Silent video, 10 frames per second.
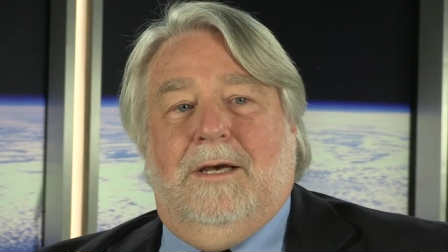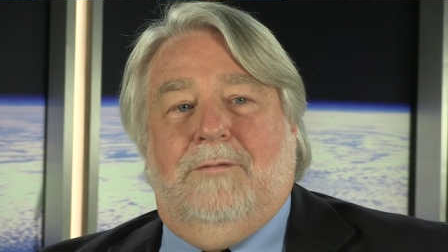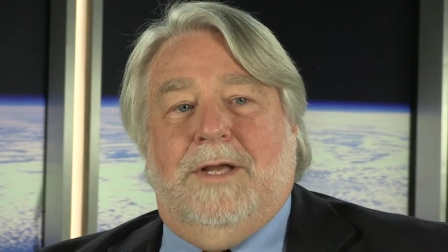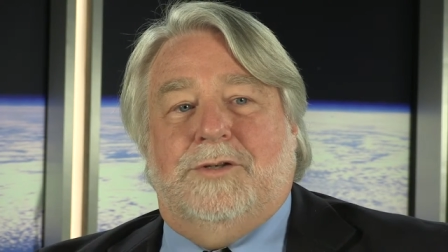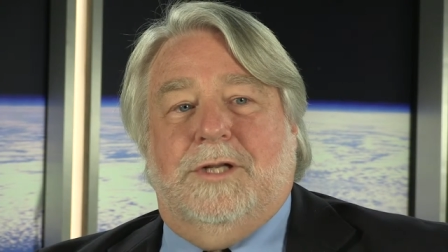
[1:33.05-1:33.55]

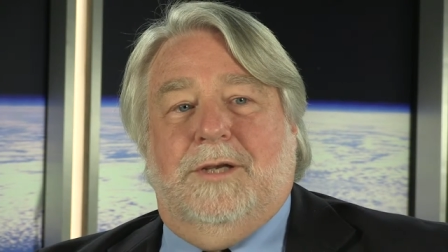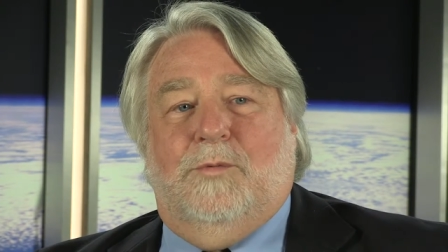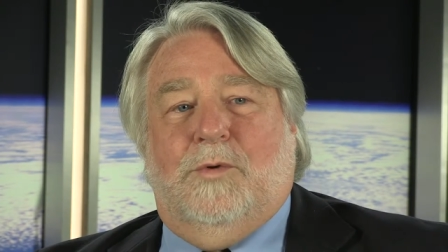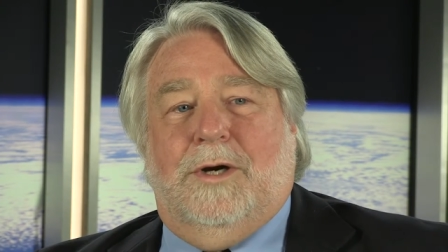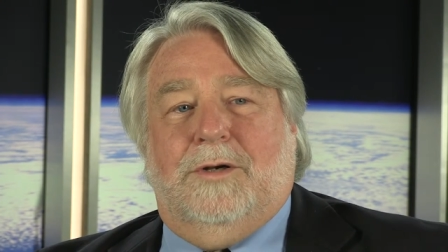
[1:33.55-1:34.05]
eventually
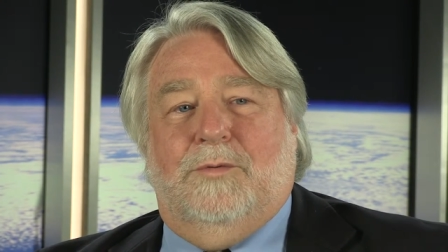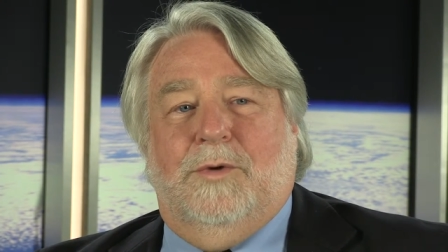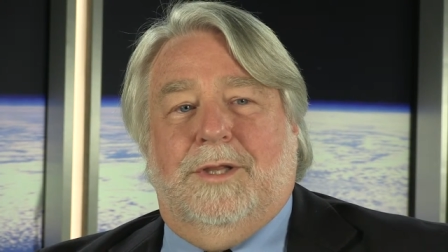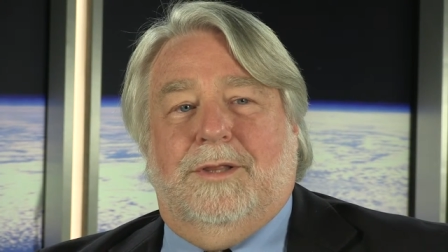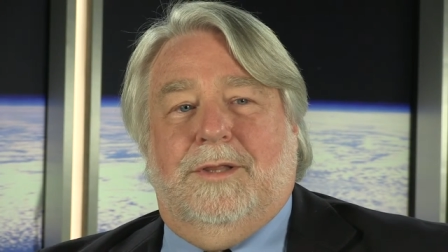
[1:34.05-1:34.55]
worked
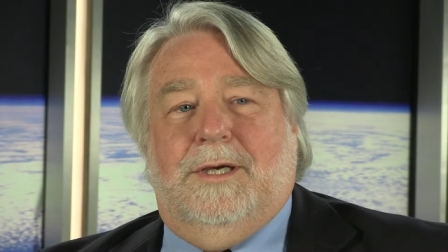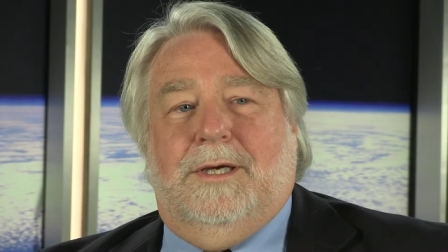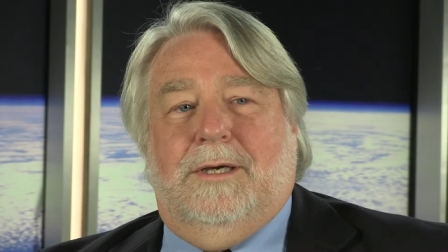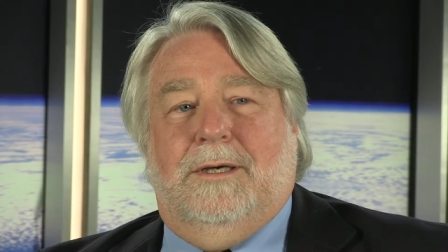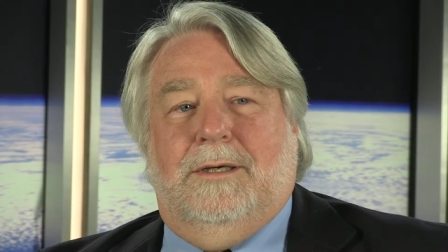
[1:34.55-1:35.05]
with,
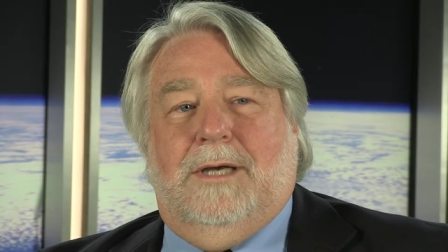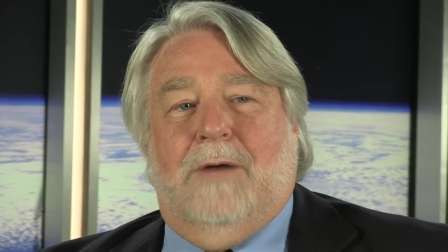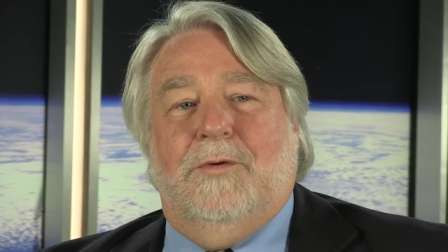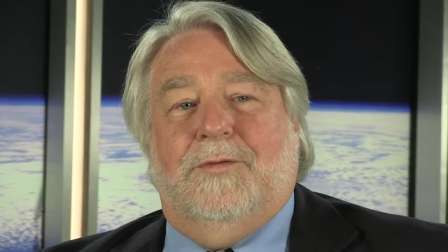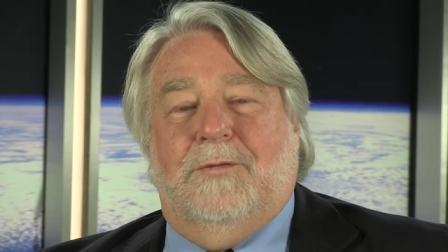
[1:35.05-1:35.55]
uh,
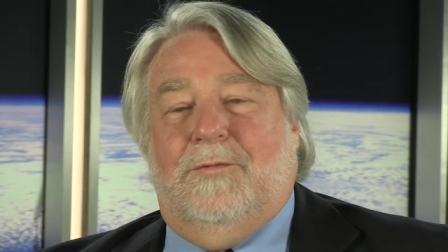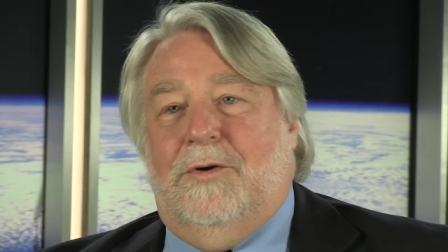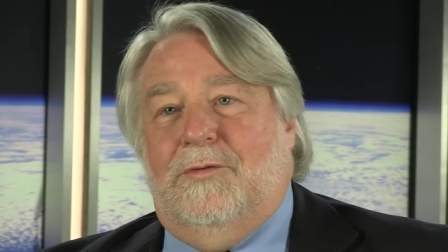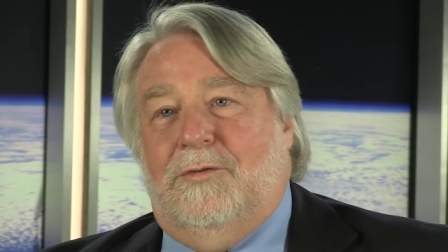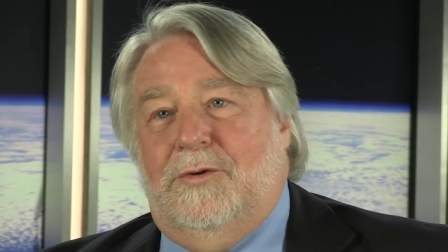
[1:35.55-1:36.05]
I was the
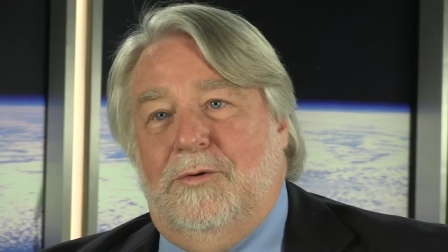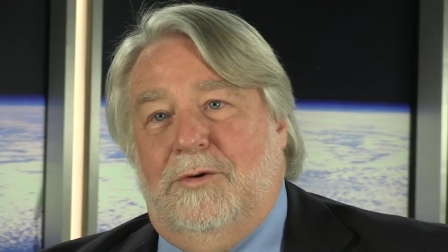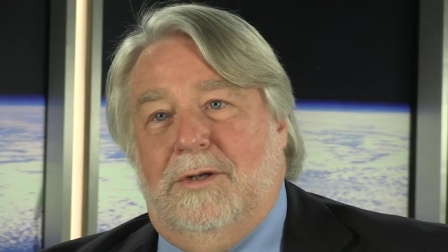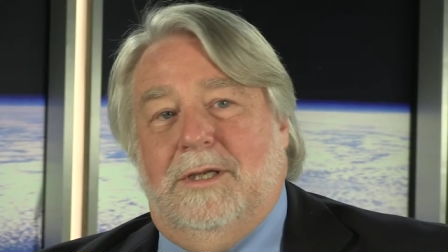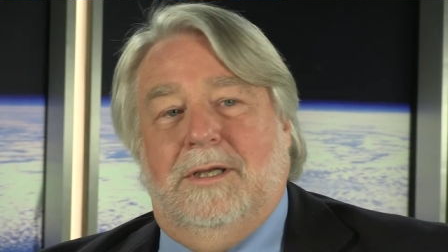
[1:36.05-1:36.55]
first
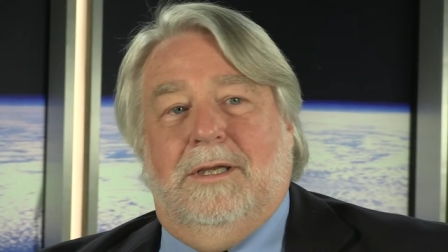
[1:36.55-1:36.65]
student